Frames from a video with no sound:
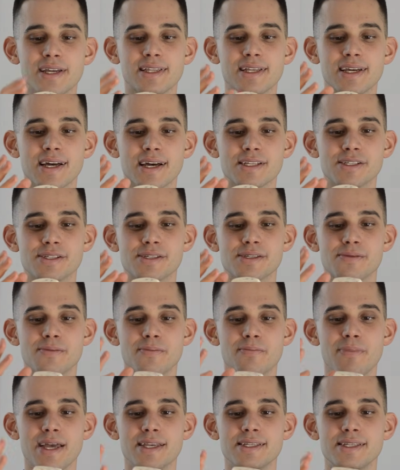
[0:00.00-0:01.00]
It has
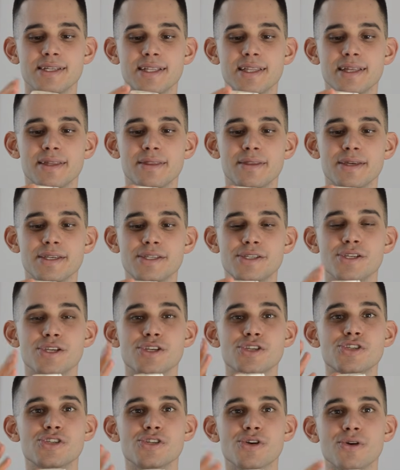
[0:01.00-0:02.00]
basically this
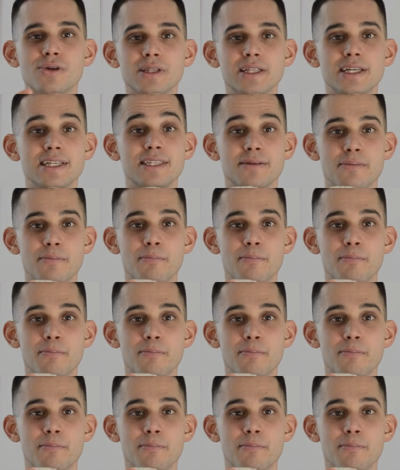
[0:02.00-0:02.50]
solid,